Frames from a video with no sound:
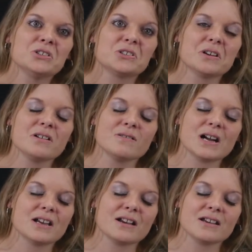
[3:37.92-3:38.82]
So
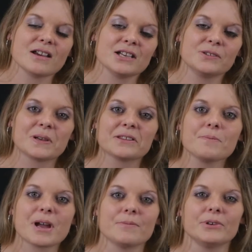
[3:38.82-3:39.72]
I took out
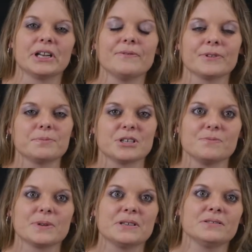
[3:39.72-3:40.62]
the Bible and I flipped
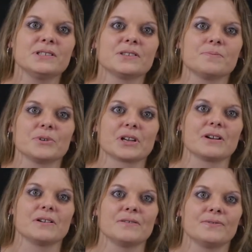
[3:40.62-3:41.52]
open to the book
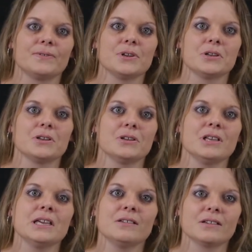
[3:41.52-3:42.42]
of
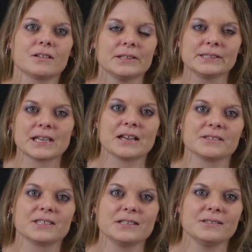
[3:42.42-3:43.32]

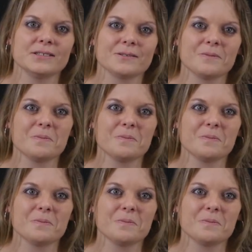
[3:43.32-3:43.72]
Ecclesiastes.